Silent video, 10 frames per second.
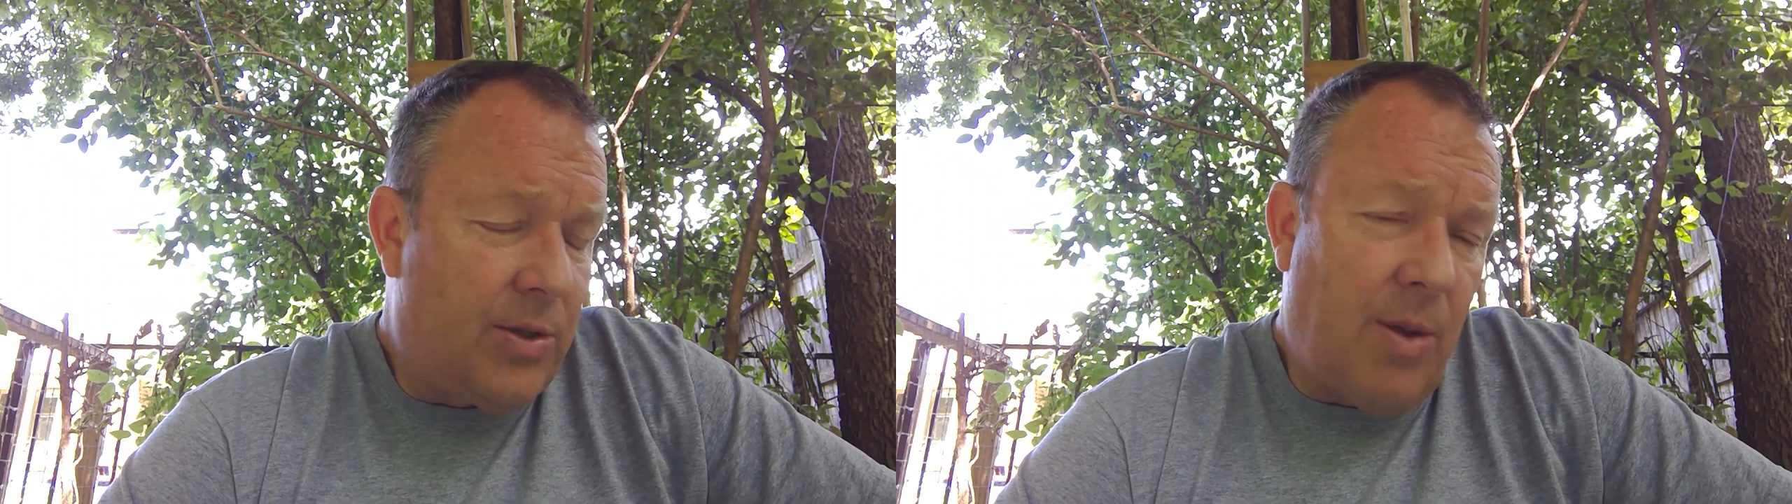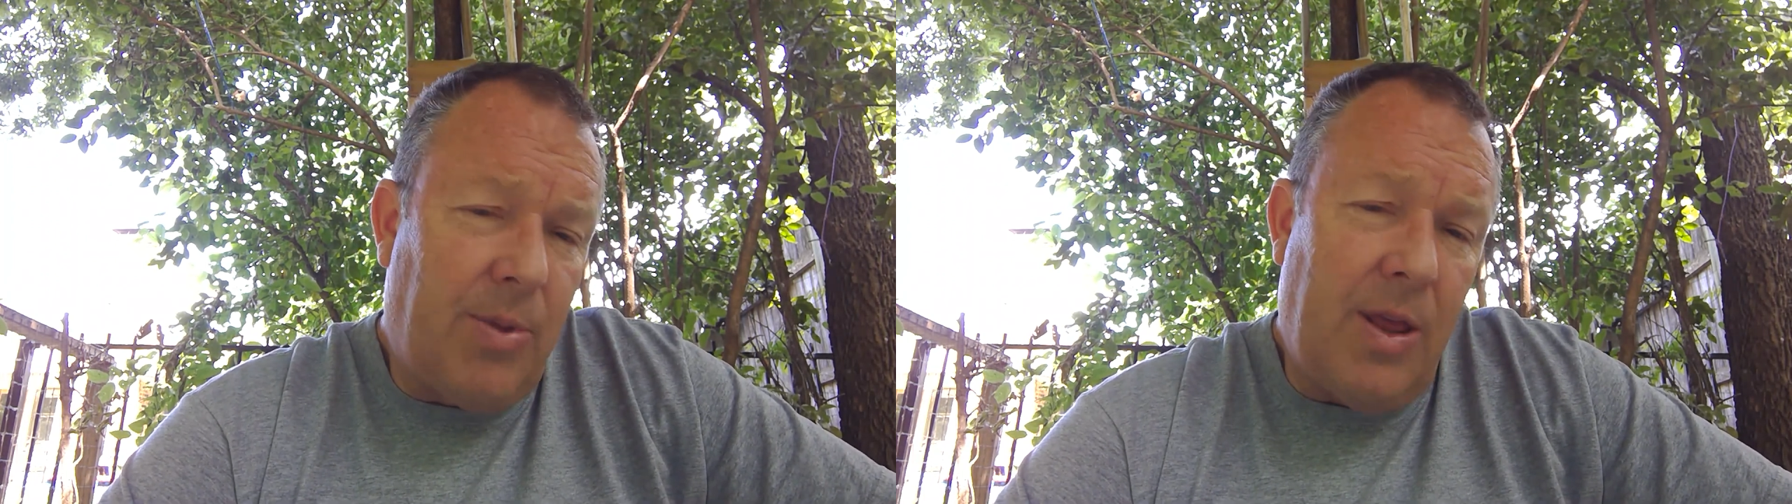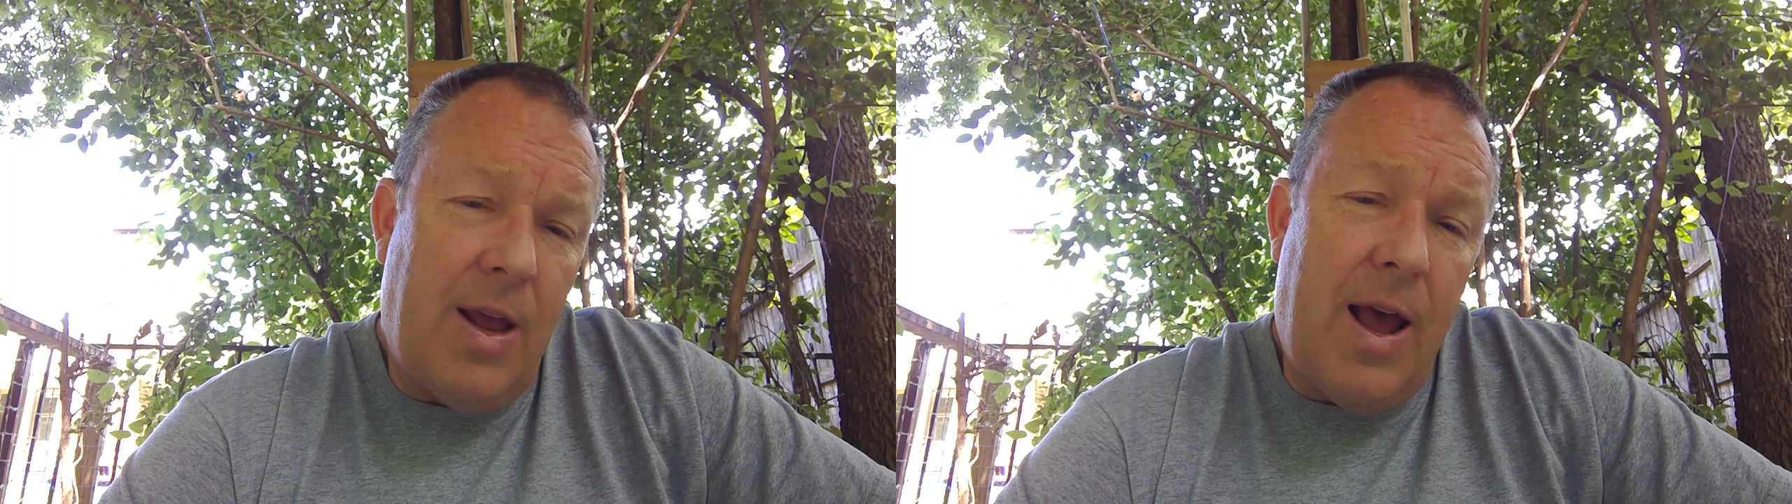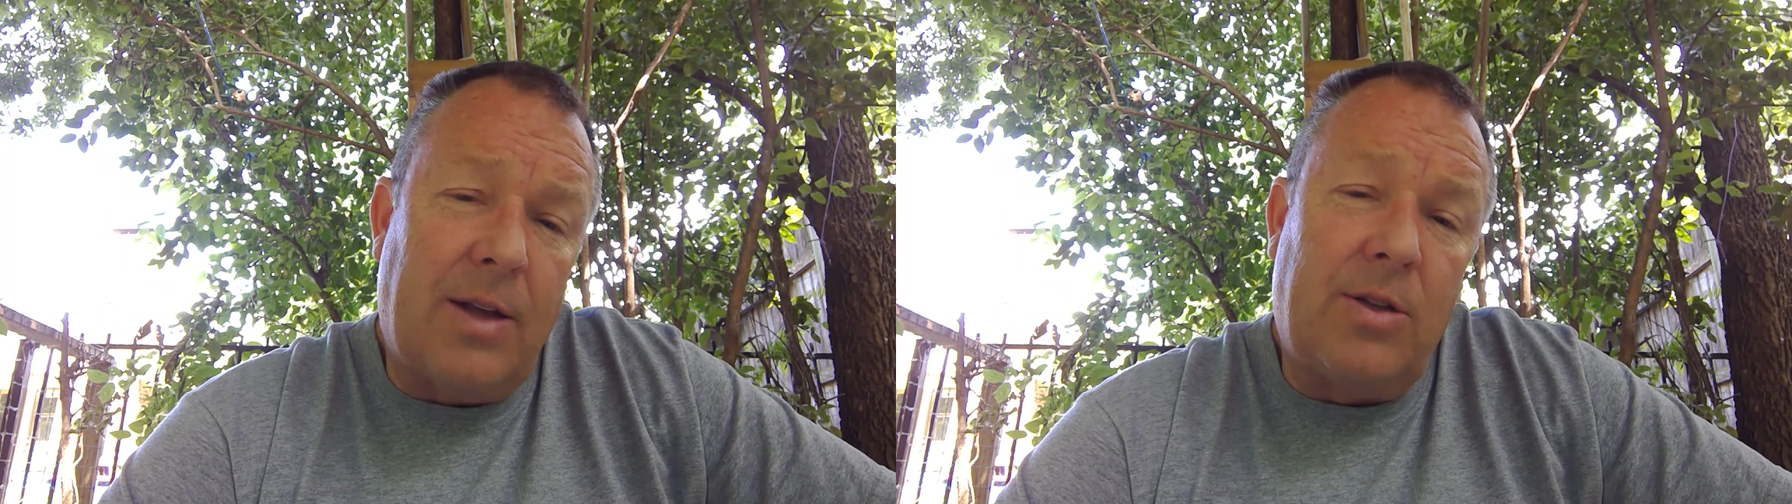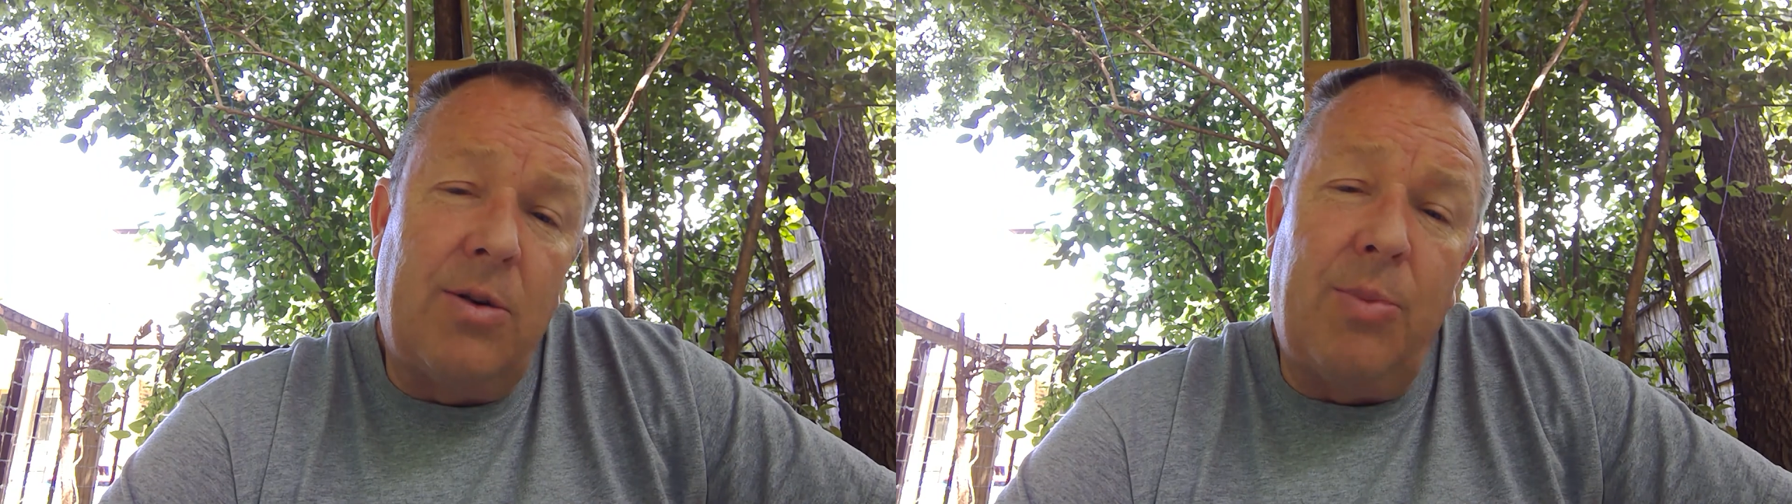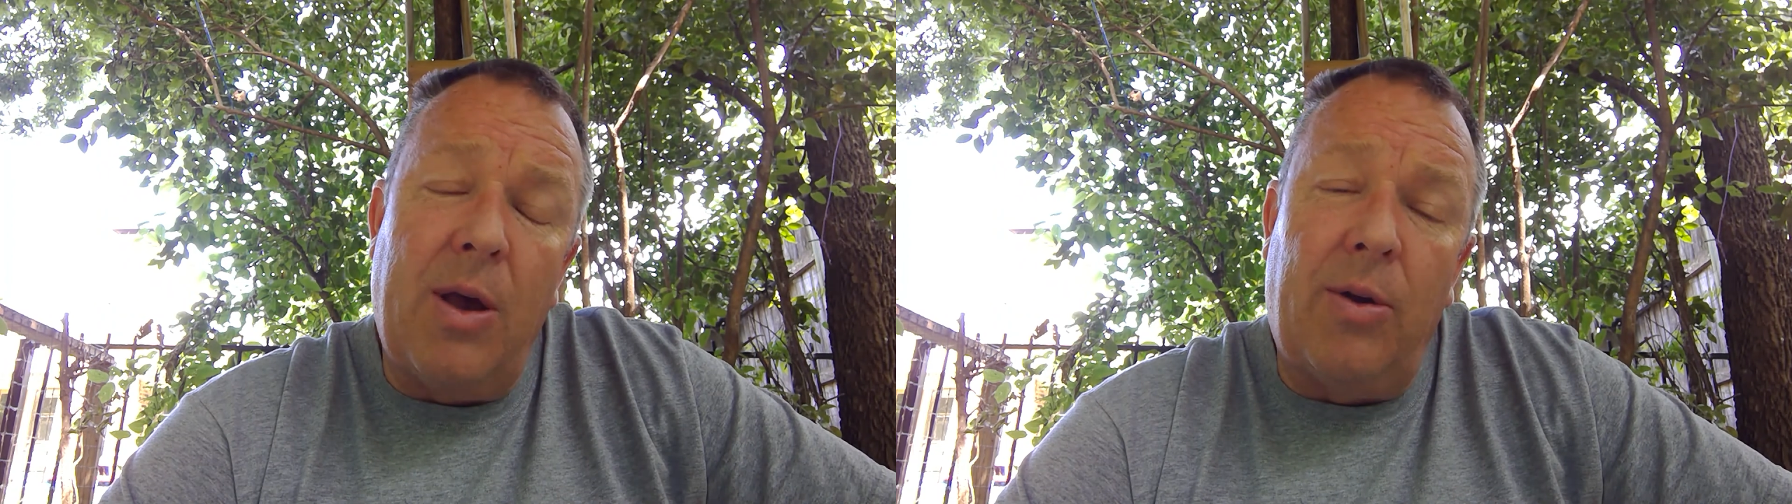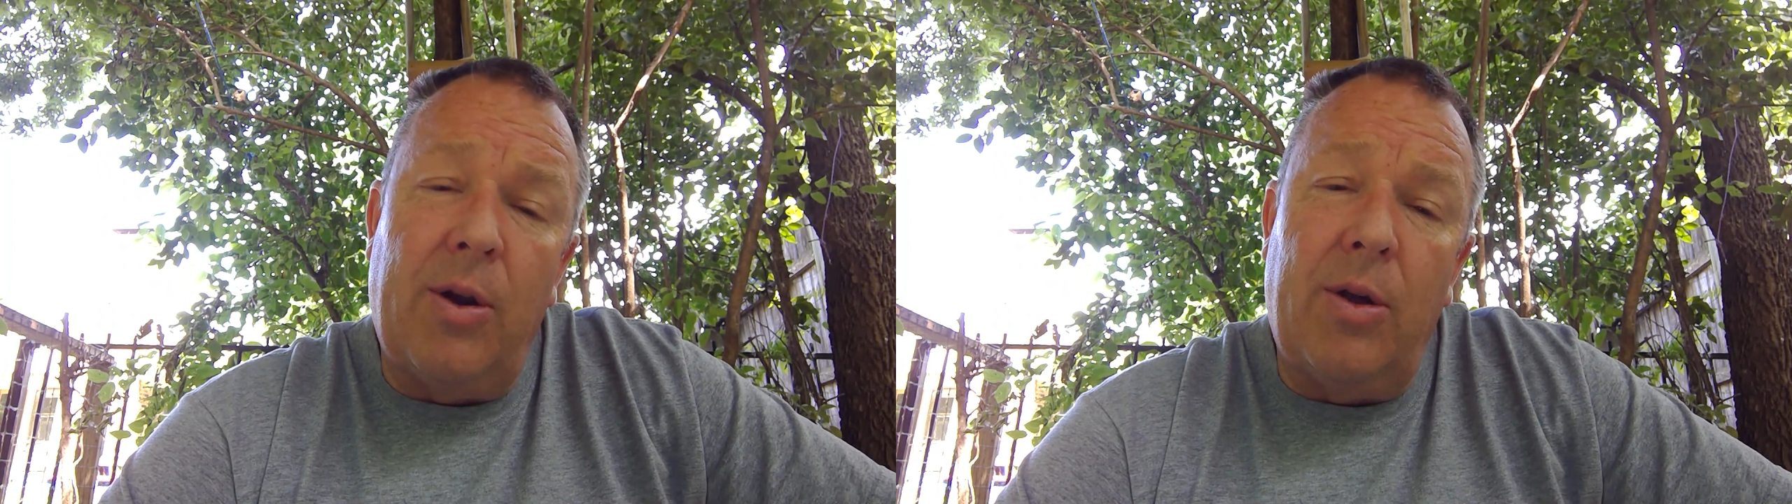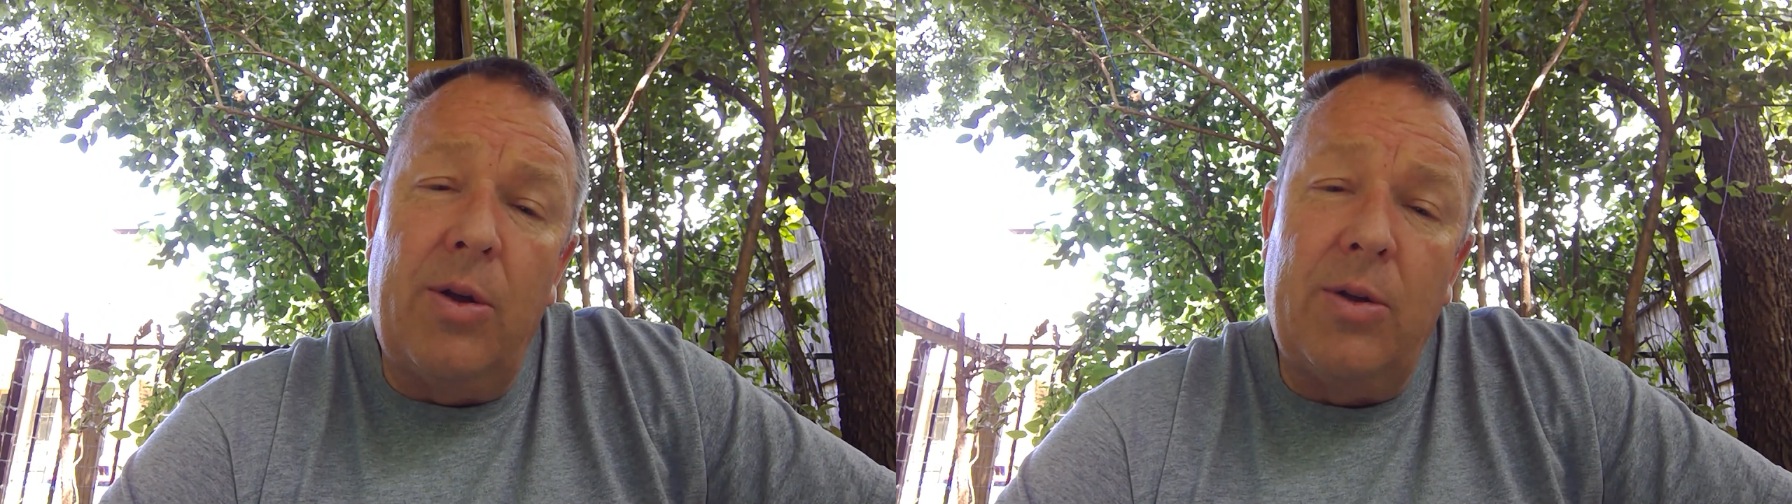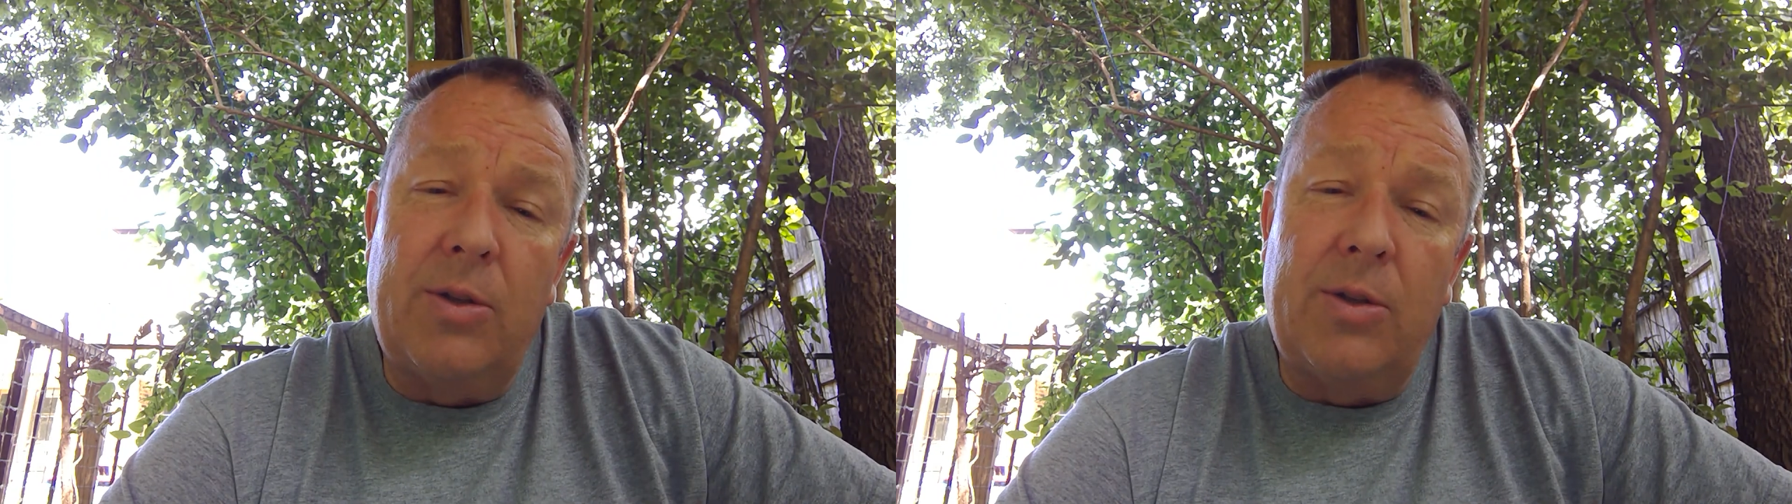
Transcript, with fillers: something that has to be able to